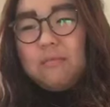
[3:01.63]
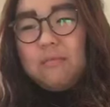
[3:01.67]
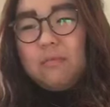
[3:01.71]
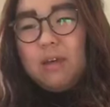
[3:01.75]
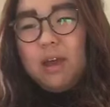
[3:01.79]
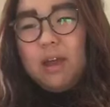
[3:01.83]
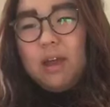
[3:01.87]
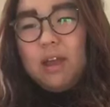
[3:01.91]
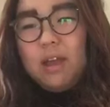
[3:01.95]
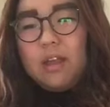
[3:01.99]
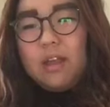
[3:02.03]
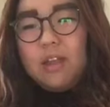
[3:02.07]

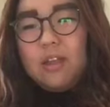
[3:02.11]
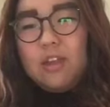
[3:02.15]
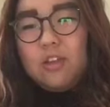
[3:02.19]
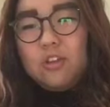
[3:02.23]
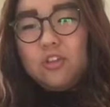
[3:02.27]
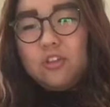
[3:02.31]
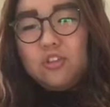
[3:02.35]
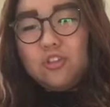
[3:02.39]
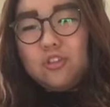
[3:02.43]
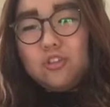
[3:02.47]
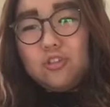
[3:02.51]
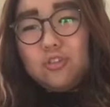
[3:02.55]
my
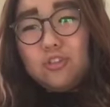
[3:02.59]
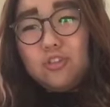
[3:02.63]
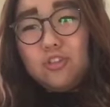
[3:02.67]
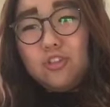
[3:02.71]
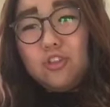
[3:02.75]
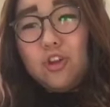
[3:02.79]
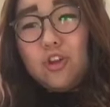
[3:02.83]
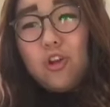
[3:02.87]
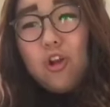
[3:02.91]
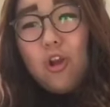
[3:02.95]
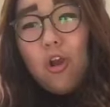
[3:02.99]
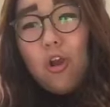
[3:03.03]

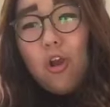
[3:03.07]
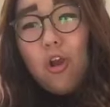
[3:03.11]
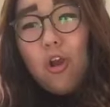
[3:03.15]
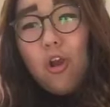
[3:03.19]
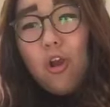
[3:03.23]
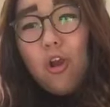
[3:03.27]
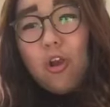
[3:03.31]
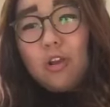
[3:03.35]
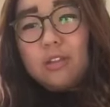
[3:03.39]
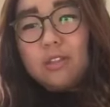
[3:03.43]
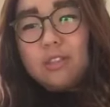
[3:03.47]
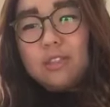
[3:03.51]

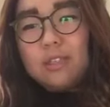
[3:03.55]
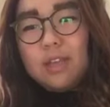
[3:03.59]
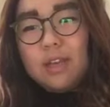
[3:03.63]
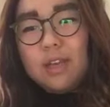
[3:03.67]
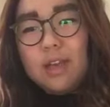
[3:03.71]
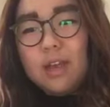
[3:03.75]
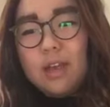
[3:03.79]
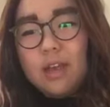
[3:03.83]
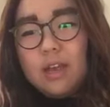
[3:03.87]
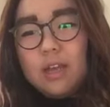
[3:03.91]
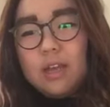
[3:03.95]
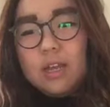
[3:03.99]
sugar
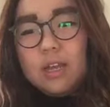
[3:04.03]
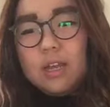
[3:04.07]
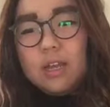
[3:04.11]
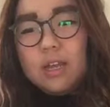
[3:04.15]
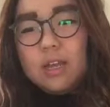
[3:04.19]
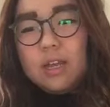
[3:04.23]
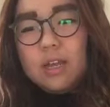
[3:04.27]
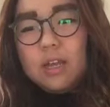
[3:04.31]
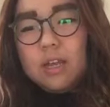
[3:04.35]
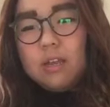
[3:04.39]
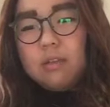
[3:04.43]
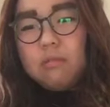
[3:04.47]

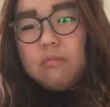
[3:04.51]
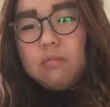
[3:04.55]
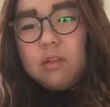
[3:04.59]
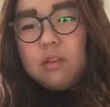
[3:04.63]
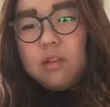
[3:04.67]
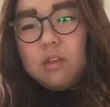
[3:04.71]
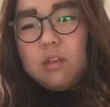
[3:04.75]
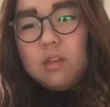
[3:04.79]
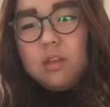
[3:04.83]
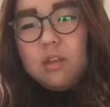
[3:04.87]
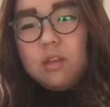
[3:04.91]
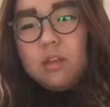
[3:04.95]
time.
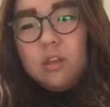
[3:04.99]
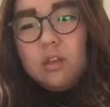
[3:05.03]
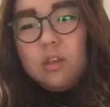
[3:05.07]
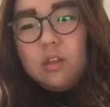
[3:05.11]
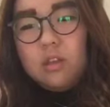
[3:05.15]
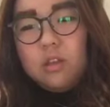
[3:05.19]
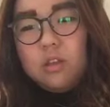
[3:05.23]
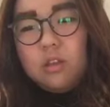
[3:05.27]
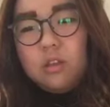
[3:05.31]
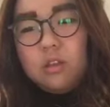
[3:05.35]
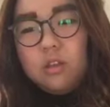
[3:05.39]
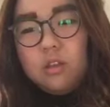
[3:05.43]

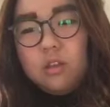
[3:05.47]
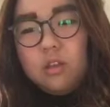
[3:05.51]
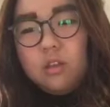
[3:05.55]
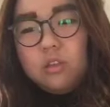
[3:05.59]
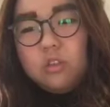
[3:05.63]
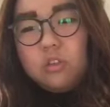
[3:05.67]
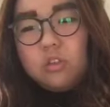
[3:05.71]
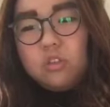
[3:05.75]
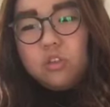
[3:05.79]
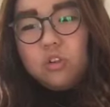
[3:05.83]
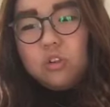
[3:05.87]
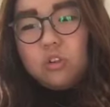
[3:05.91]
It's
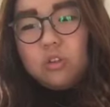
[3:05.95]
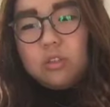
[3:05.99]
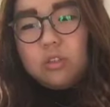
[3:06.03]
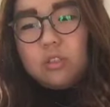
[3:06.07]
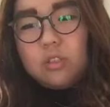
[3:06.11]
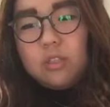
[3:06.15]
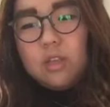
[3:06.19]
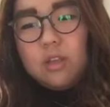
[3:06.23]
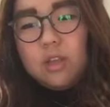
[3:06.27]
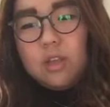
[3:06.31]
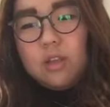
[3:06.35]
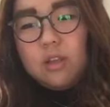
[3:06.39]
sugar
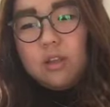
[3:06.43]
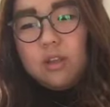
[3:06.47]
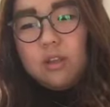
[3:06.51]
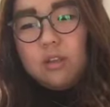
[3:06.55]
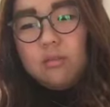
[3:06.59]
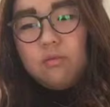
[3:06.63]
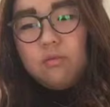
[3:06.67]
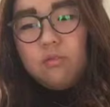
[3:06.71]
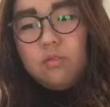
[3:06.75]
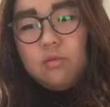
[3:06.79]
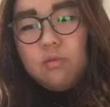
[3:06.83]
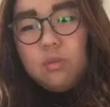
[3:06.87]

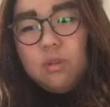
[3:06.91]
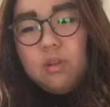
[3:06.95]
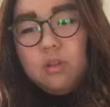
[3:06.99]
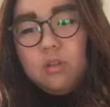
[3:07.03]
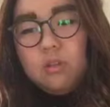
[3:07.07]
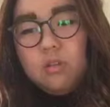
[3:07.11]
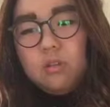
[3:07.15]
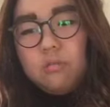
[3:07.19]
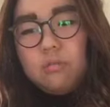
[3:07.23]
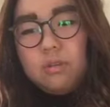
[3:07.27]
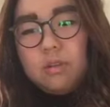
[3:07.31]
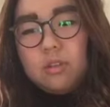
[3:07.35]
time for
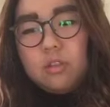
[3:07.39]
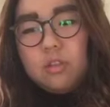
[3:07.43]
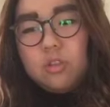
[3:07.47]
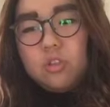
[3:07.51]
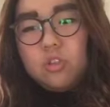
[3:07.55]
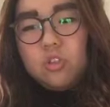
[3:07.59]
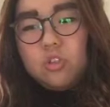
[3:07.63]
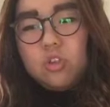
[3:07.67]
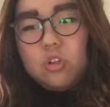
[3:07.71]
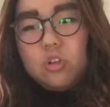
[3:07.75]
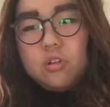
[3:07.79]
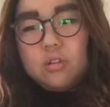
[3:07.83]
real, but it's
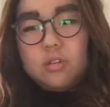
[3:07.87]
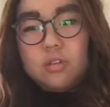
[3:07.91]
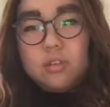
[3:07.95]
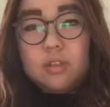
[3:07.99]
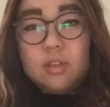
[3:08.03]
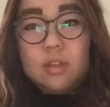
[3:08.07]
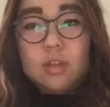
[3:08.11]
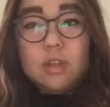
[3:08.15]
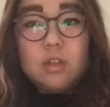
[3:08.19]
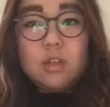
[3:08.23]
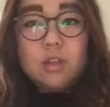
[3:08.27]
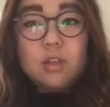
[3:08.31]
sugar
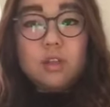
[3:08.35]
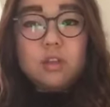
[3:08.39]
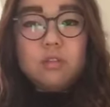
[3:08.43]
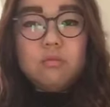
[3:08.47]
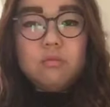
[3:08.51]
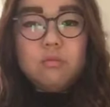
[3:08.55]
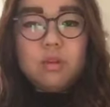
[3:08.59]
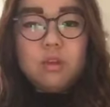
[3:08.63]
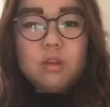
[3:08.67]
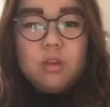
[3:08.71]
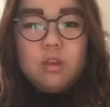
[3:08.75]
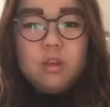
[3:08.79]

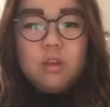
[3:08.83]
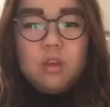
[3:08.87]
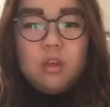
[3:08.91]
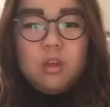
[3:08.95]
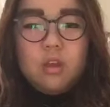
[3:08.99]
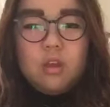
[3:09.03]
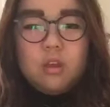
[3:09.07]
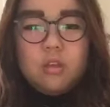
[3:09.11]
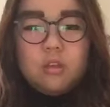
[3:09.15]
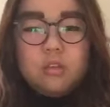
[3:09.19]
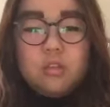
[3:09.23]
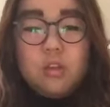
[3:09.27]
time.
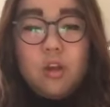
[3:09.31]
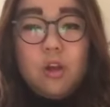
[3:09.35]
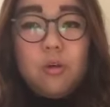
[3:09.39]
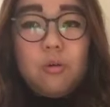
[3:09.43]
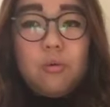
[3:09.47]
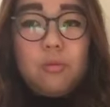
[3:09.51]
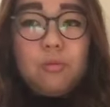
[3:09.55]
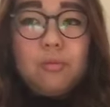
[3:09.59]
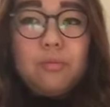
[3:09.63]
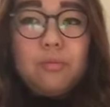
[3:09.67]
So,